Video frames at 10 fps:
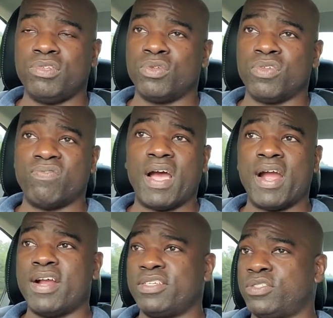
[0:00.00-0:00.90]
you know, the
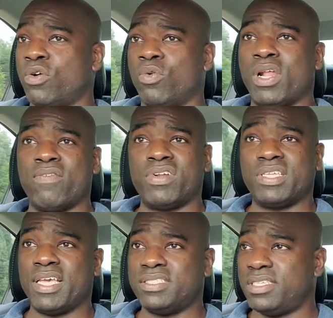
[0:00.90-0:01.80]
virus or whatever the
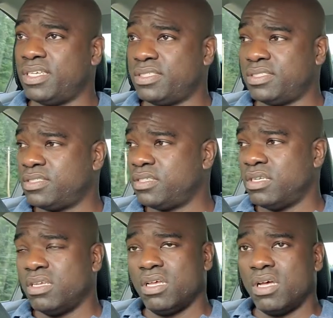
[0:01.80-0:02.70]
case is.
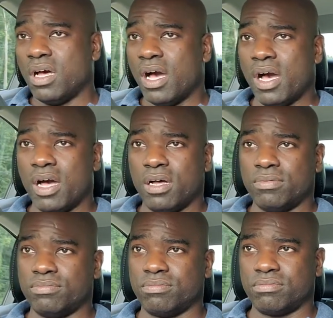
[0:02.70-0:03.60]

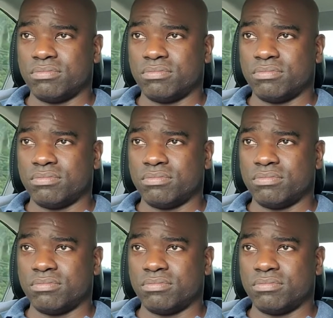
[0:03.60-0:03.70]
Um,